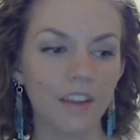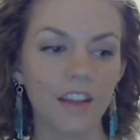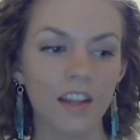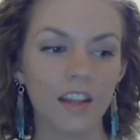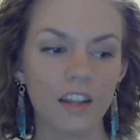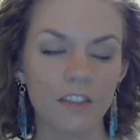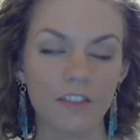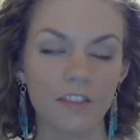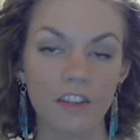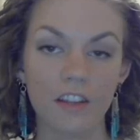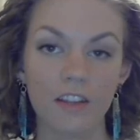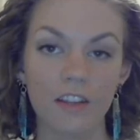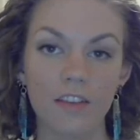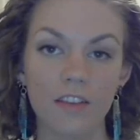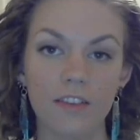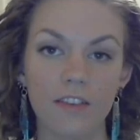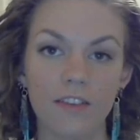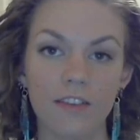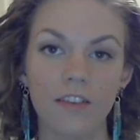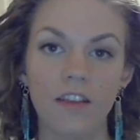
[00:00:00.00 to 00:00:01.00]
And if it
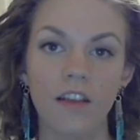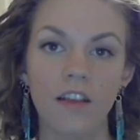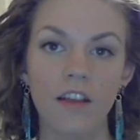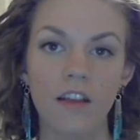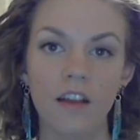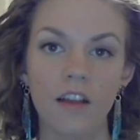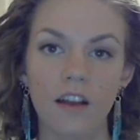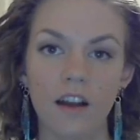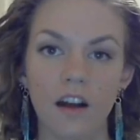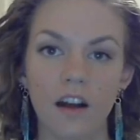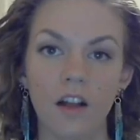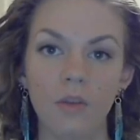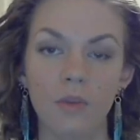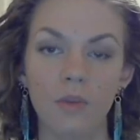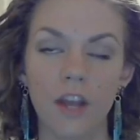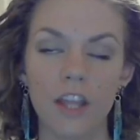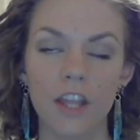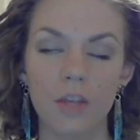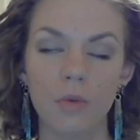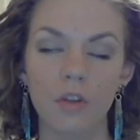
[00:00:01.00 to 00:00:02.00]
is, I'll
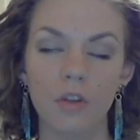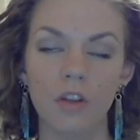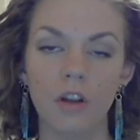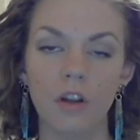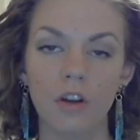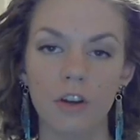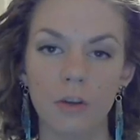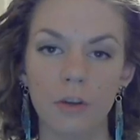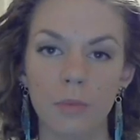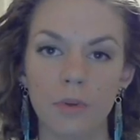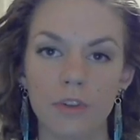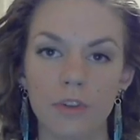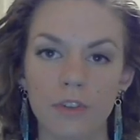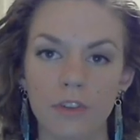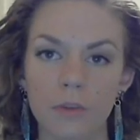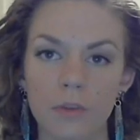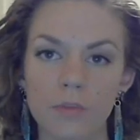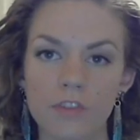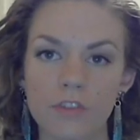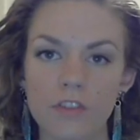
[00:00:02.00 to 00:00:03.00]
write you a longer
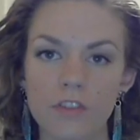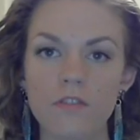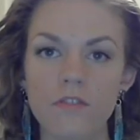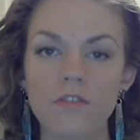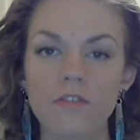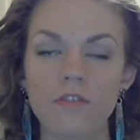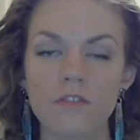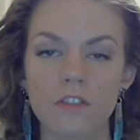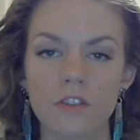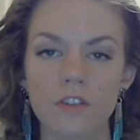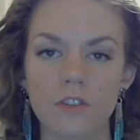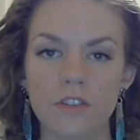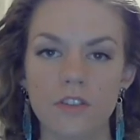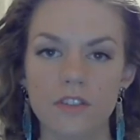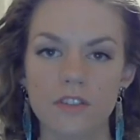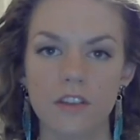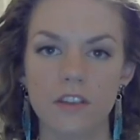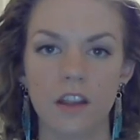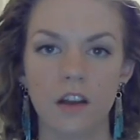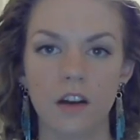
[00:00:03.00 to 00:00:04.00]
prescription so you can
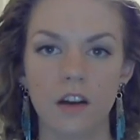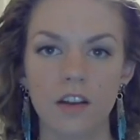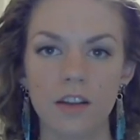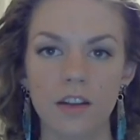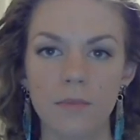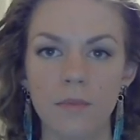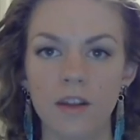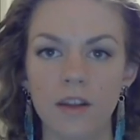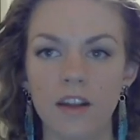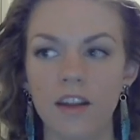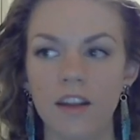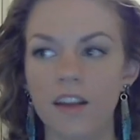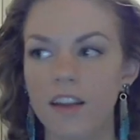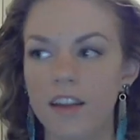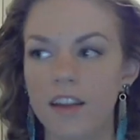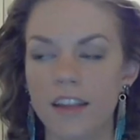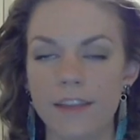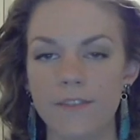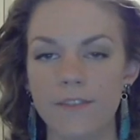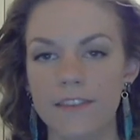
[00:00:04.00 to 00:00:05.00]
stay on it.
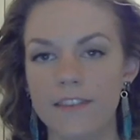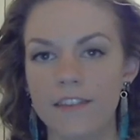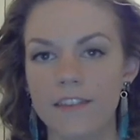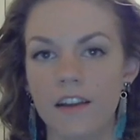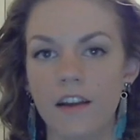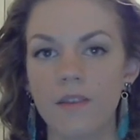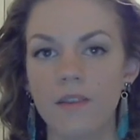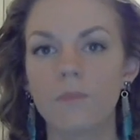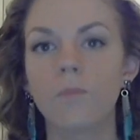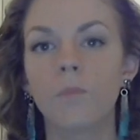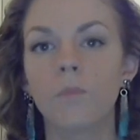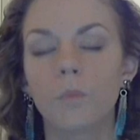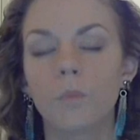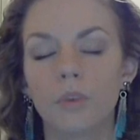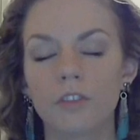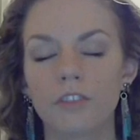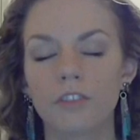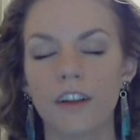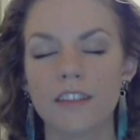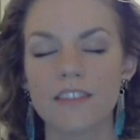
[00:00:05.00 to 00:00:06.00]
If it's not,
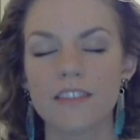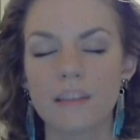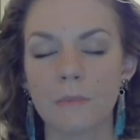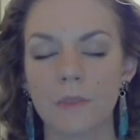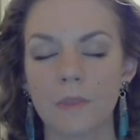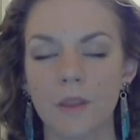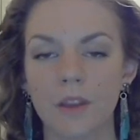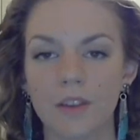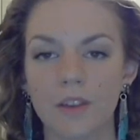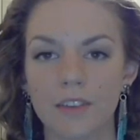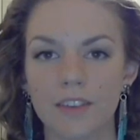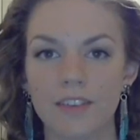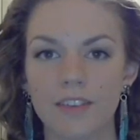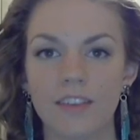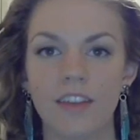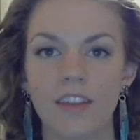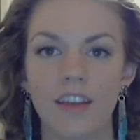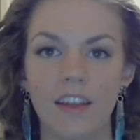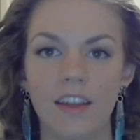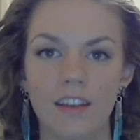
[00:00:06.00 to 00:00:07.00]
we'll find something
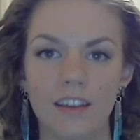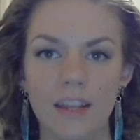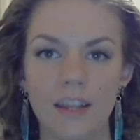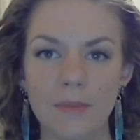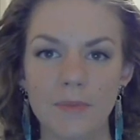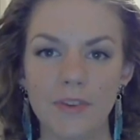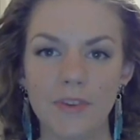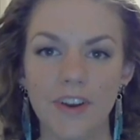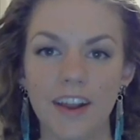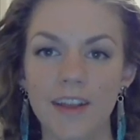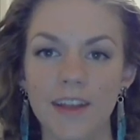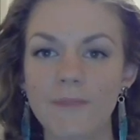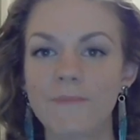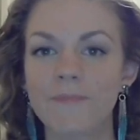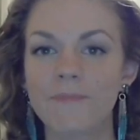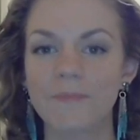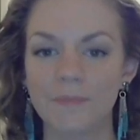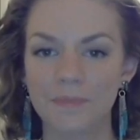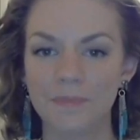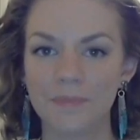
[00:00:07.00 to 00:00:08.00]
else and keep trying.
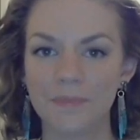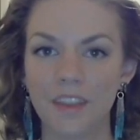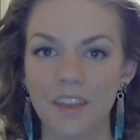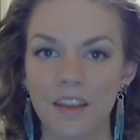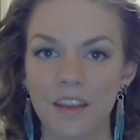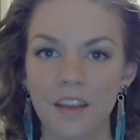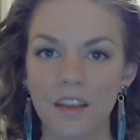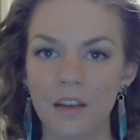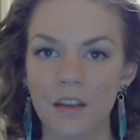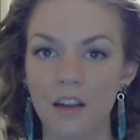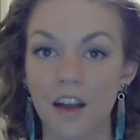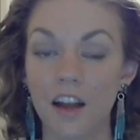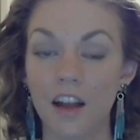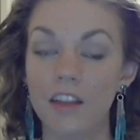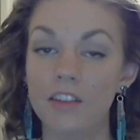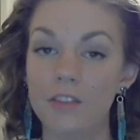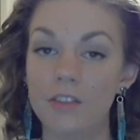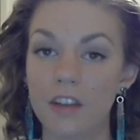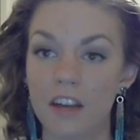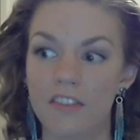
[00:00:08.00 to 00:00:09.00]

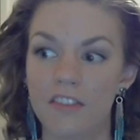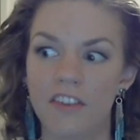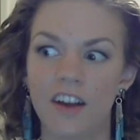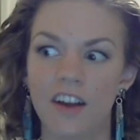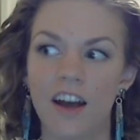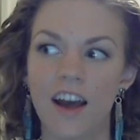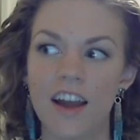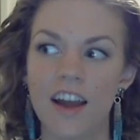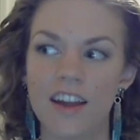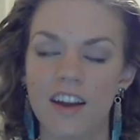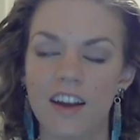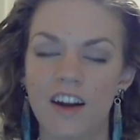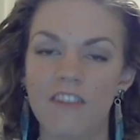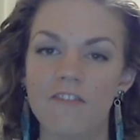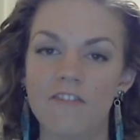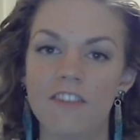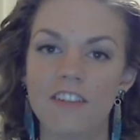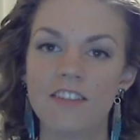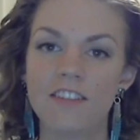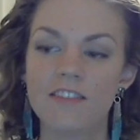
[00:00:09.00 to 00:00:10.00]
I do have a high
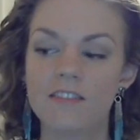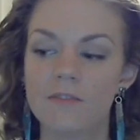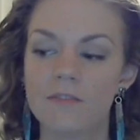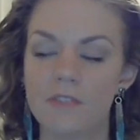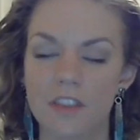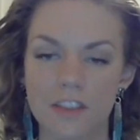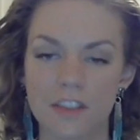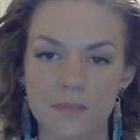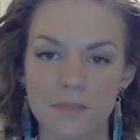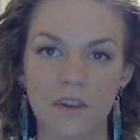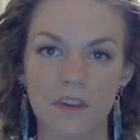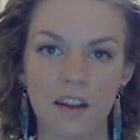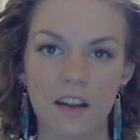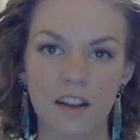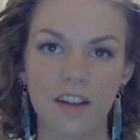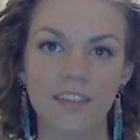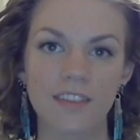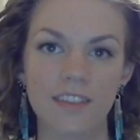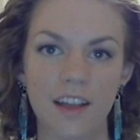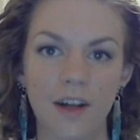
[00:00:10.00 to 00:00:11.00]
confidence for this
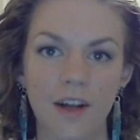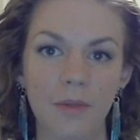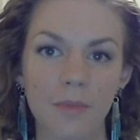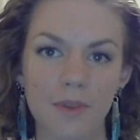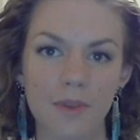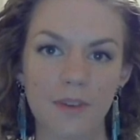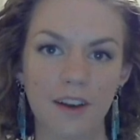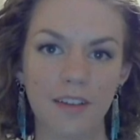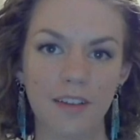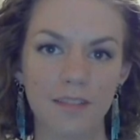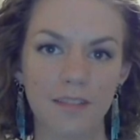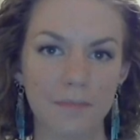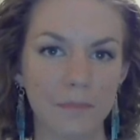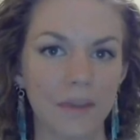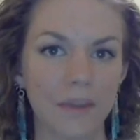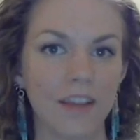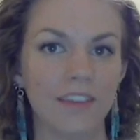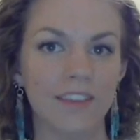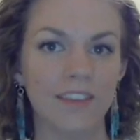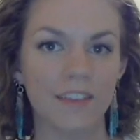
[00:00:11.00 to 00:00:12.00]
product to help you out,
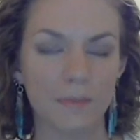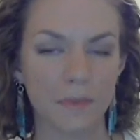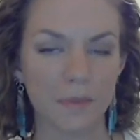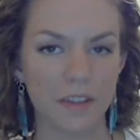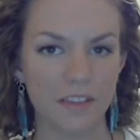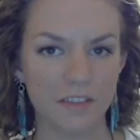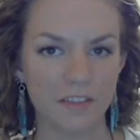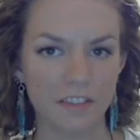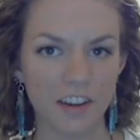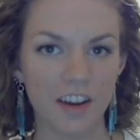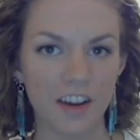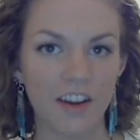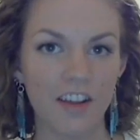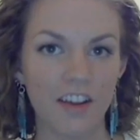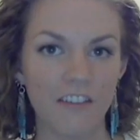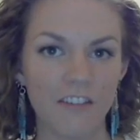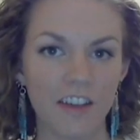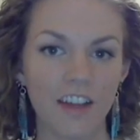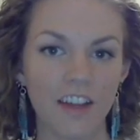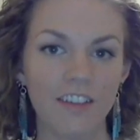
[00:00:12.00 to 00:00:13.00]
because it's been very
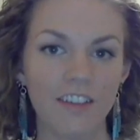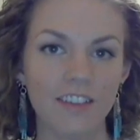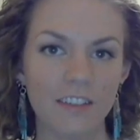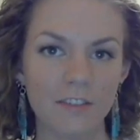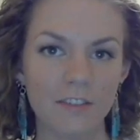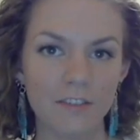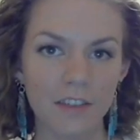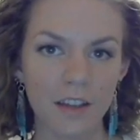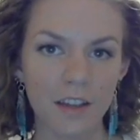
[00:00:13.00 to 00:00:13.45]
effective.